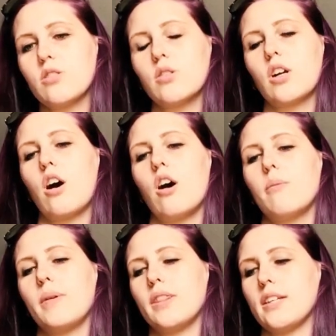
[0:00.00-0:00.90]
you could call,
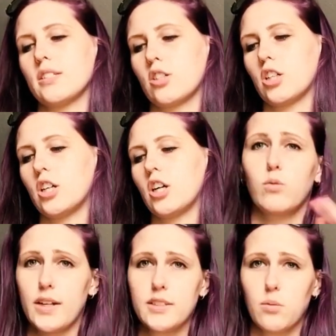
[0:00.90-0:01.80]
but this girl
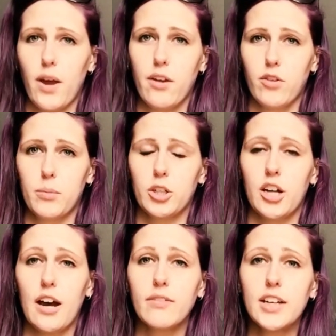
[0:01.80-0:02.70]
runs away from her
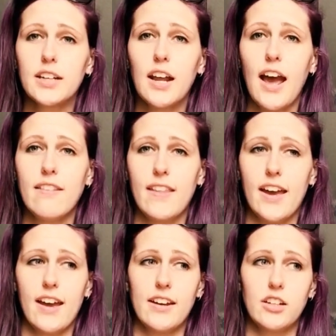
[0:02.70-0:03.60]
coven and
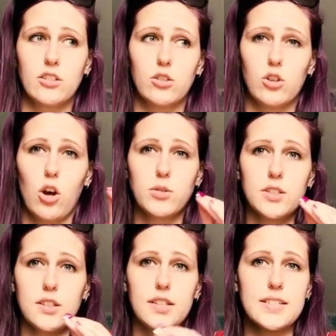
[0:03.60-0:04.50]
then goes
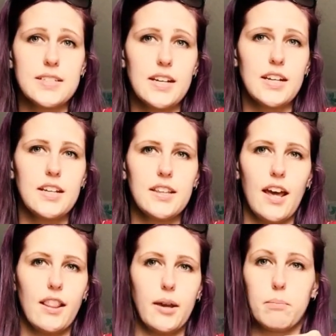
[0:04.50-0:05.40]
to the city
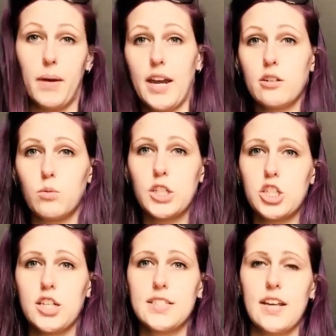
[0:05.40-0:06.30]
that like banned
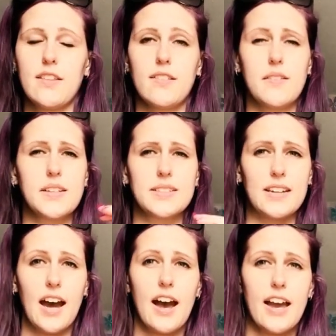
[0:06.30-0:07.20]
witches and then this
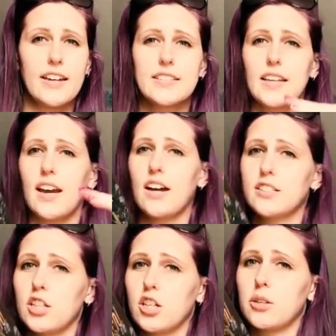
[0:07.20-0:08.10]
guy is like
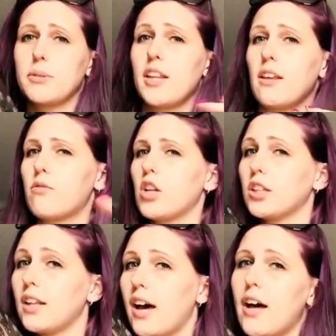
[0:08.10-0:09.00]
hunting her, but then they fall in
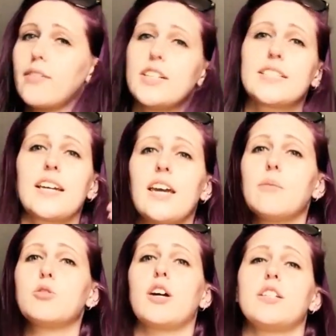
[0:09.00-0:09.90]
love and it's like him
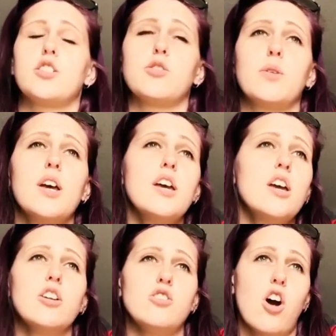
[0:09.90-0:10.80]
trying to
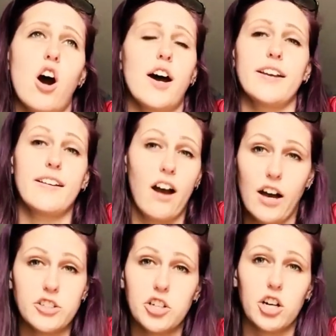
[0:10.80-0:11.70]
not
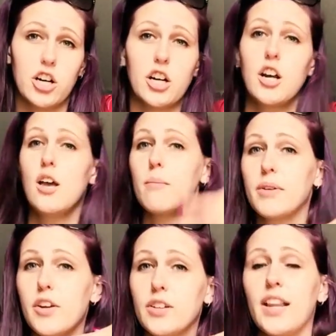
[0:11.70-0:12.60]
hunt her but
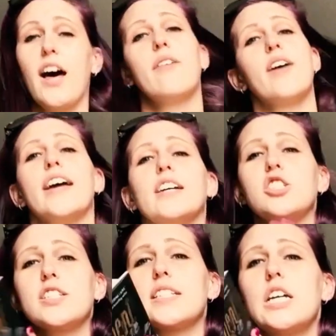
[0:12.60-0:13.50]
they're in love and I just